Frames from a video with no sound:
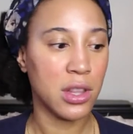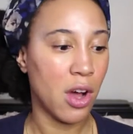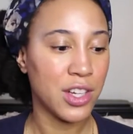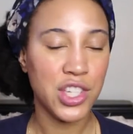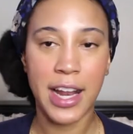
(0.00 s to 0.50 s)

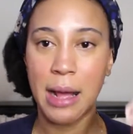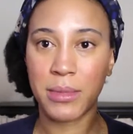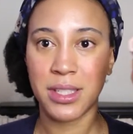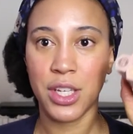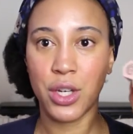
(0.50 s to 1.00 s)
launch and I'm
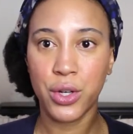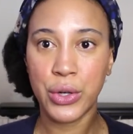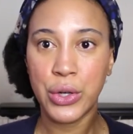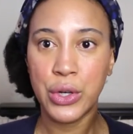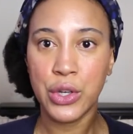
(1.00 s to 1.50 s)

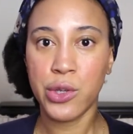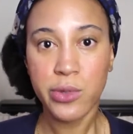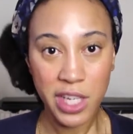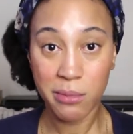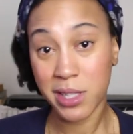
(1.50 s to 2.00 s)
still
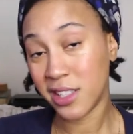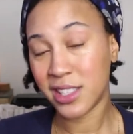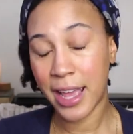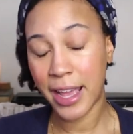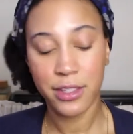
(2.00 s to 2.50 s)
using them to this
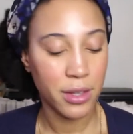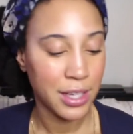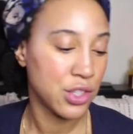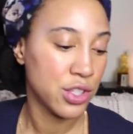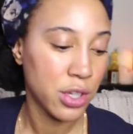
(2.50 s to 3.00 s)
day. So
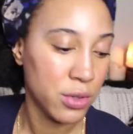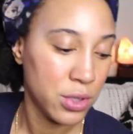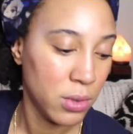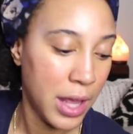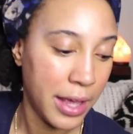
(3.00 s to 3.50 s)
that just shows
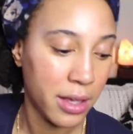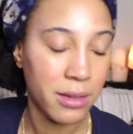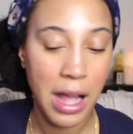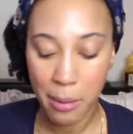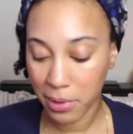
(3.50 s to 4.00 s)
you, like,
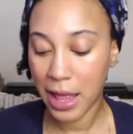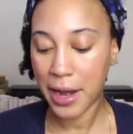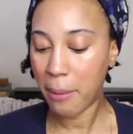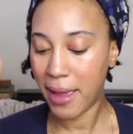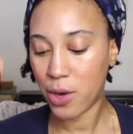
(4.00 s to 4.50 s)
I'm glad
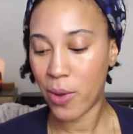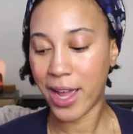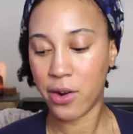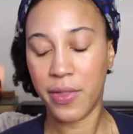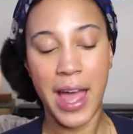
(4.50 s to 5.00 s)
I
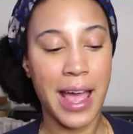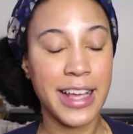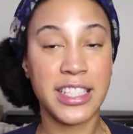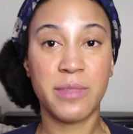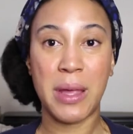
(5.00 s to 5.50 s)
bandwagon on that
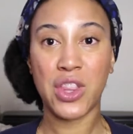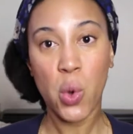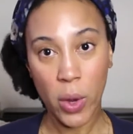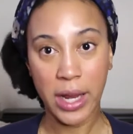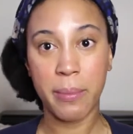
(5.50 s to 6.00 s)
and spent the
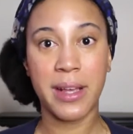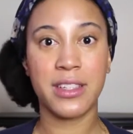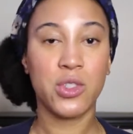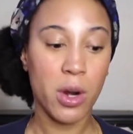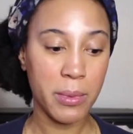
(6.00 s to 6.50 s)
coin,
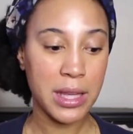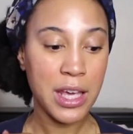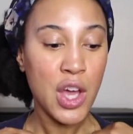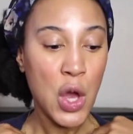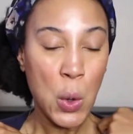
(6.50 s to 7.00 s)
because
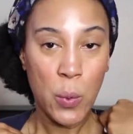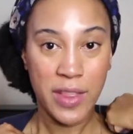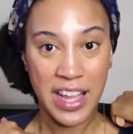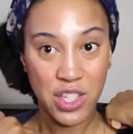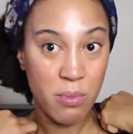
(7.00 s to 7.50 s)
normally when
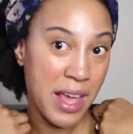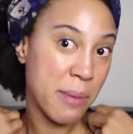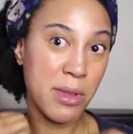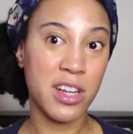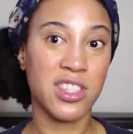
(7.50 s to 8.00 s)
they do
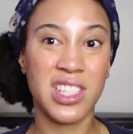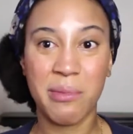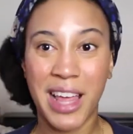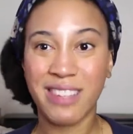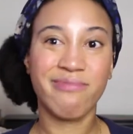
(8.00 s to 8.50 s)
makeup launches,
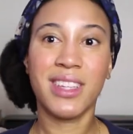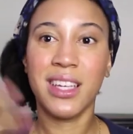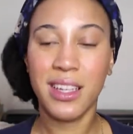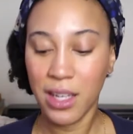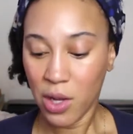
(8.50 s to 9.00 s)
I'm like,
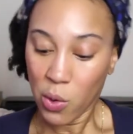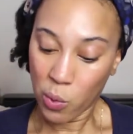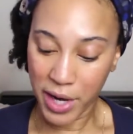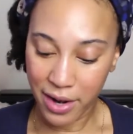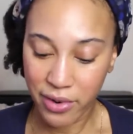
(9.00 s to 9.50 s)
nah,
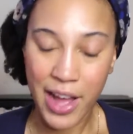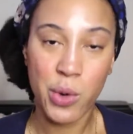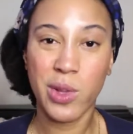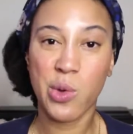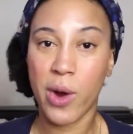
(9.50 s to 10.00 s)
whatever. I
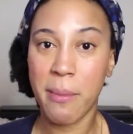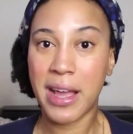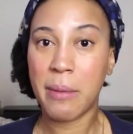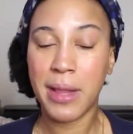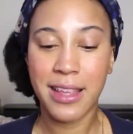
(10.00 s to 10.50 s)
don't really wear
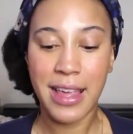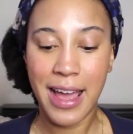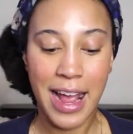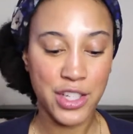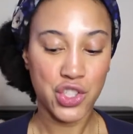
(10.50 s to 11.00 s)
makeup like
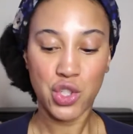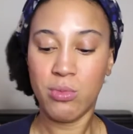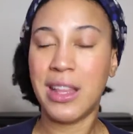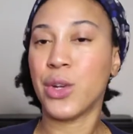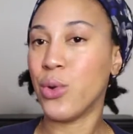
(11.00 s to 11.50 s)
that. I just do
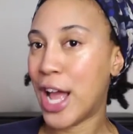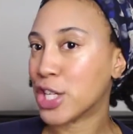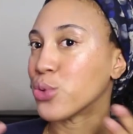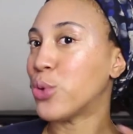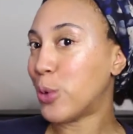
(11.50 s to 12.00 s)
my little
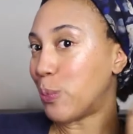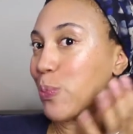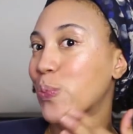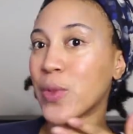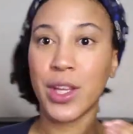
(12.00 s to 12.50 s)
natural,
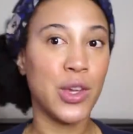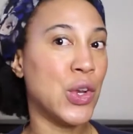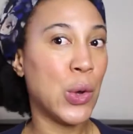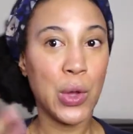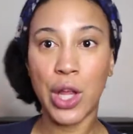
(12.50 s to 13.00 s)
you
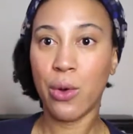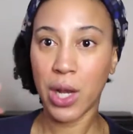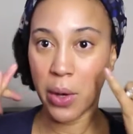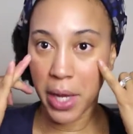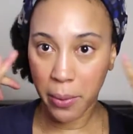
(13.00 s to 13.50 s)
know, glow,
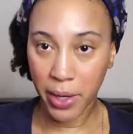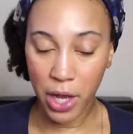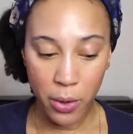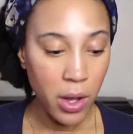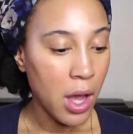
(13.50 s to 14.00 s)
glow, here we
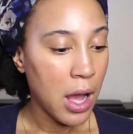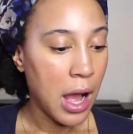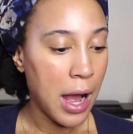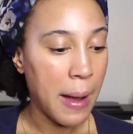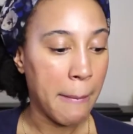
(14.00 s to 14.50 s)
go.
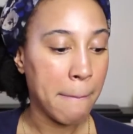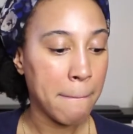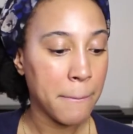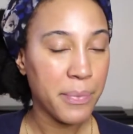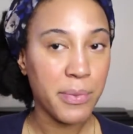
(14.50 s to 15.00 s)
Um,
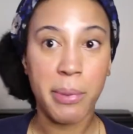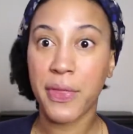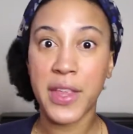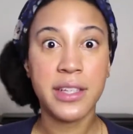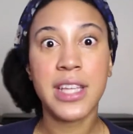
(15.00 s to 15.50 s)

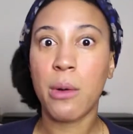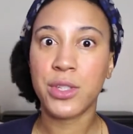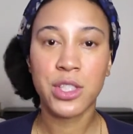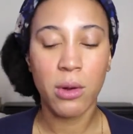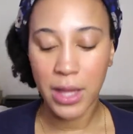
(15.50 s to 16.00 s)
but this, I was
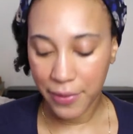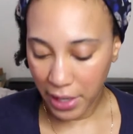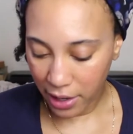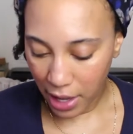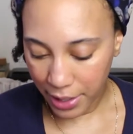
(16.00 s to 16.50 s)
so glad that
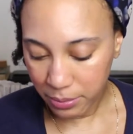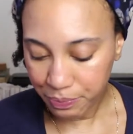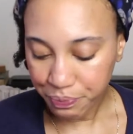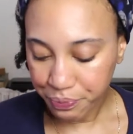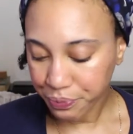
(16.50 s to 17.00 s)
I got it.
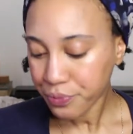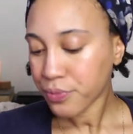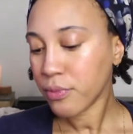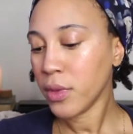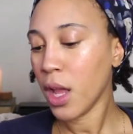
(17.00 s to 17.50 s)

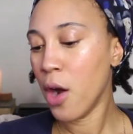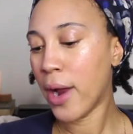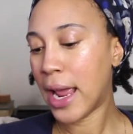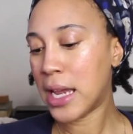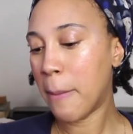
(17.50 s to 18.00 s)
All
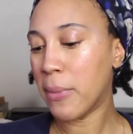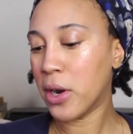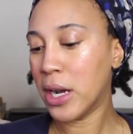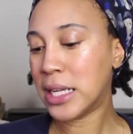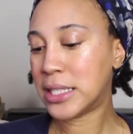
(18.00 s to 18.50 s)
right, and
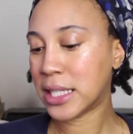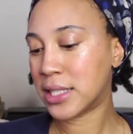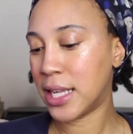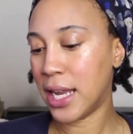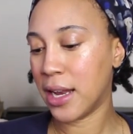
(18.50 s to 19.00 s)
number
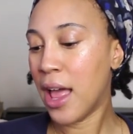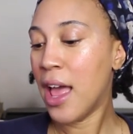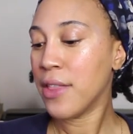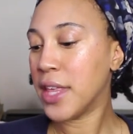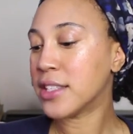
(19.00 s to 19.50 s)
sixteen,
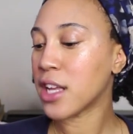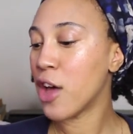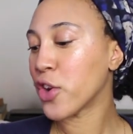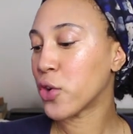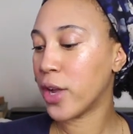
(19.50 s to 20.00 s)
things
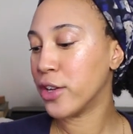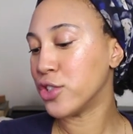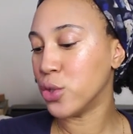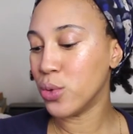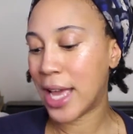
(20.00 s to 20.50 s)
other
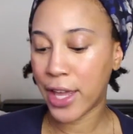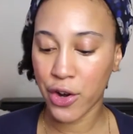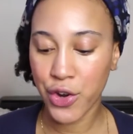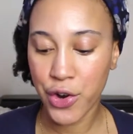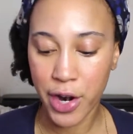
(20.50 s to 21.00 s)
creators do that get
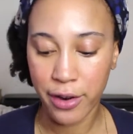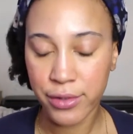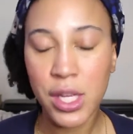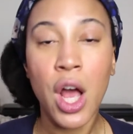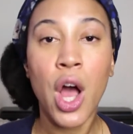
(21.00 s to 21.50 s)
on your
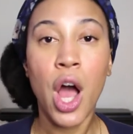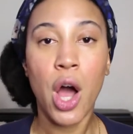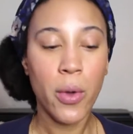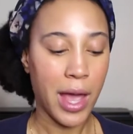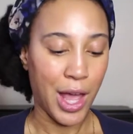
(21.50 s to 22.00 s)
nerves.
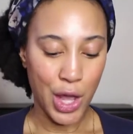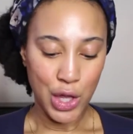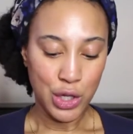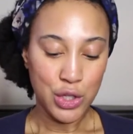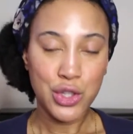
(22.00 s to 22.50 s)
Okay,
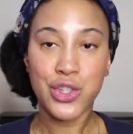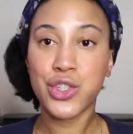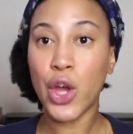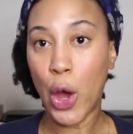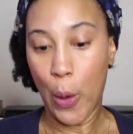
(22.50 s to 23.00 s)

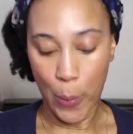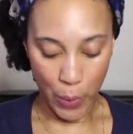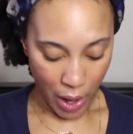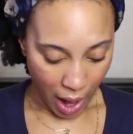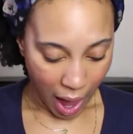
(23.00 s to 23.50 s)
so
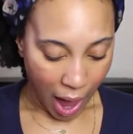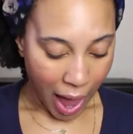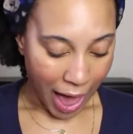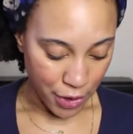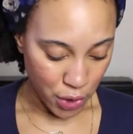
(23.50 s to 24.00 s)

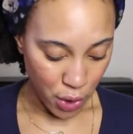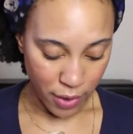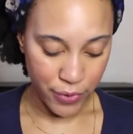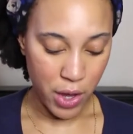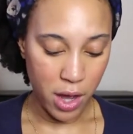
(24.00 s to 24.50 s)
I don't know
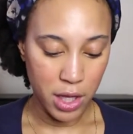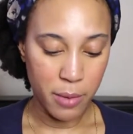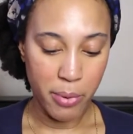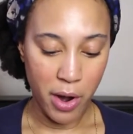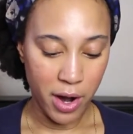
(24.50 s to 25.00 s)
if y'all are
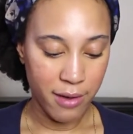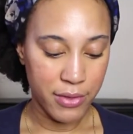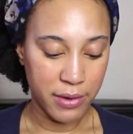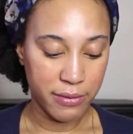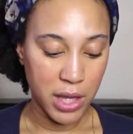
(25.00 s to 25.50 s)
part of
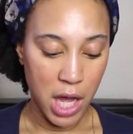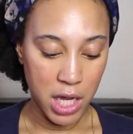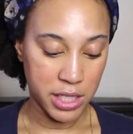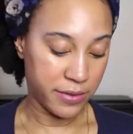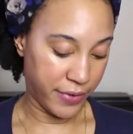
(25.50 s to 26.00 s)
the
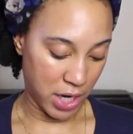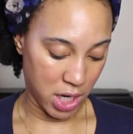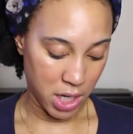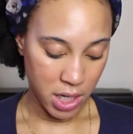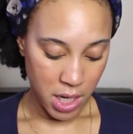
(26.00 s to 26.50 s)

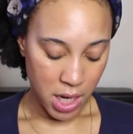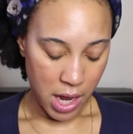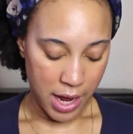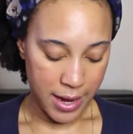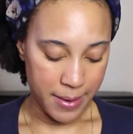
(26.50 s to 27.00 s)
vlogosphere.
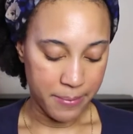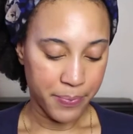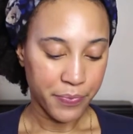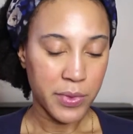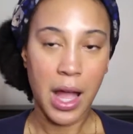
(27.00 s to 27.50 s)
Um,
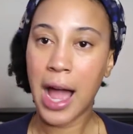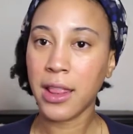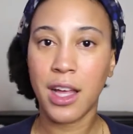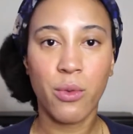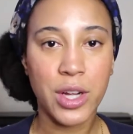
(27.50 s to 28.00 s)
I
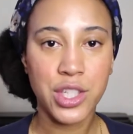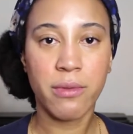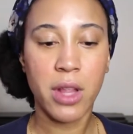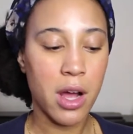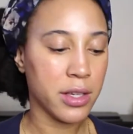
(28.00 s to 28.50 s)
love
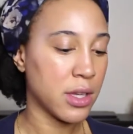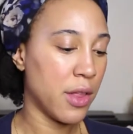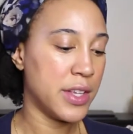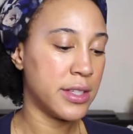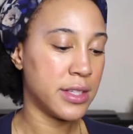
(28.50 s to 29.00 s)
watching vlogs. Oh,
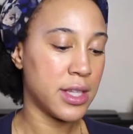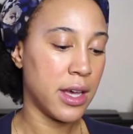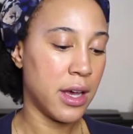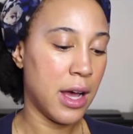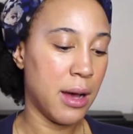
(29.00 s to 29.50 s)
this is
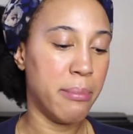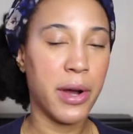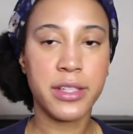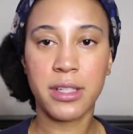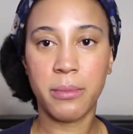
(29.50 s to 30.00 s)
the uh,
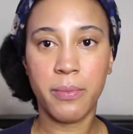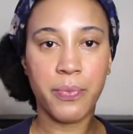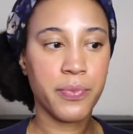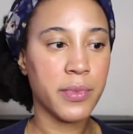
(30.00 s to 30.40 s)
Buxom